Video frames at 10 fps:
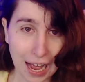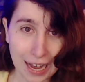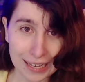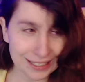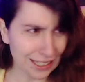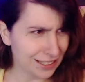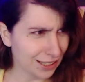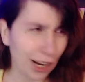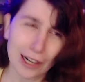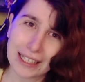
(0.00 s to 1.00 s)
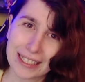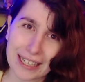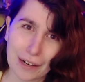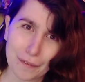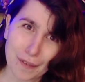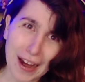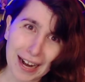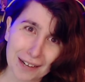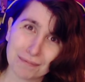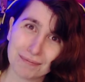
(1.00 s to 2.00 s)
It's just largely
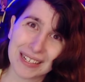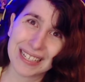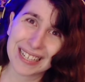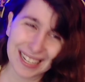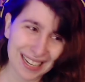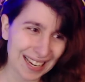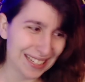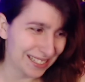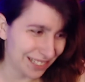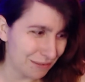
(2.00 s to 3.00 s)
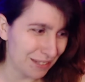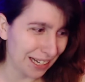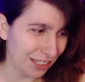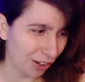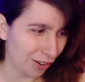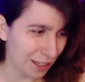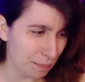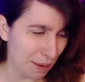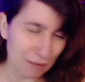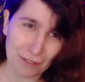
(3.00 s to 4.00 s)
unfair. It assumes that you already
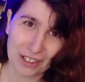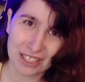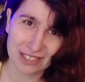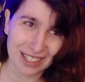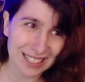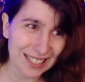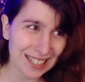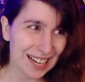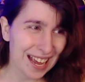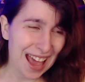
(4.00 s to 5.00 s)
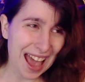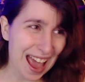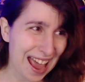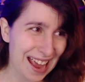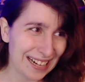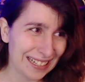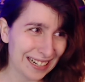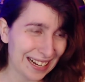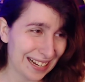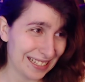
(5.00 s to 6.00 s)
beat the first one, and
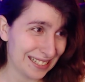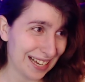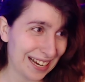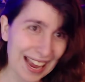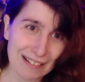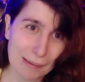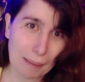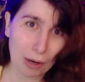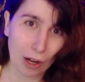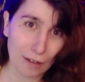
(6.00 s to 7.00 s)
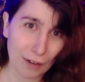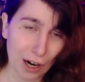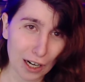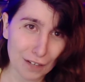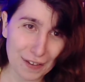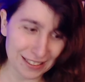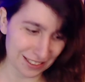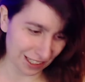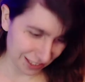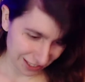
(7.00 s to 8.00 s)
it's like, hey, remember all the hard things?
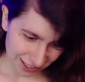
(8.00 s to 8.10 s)
Just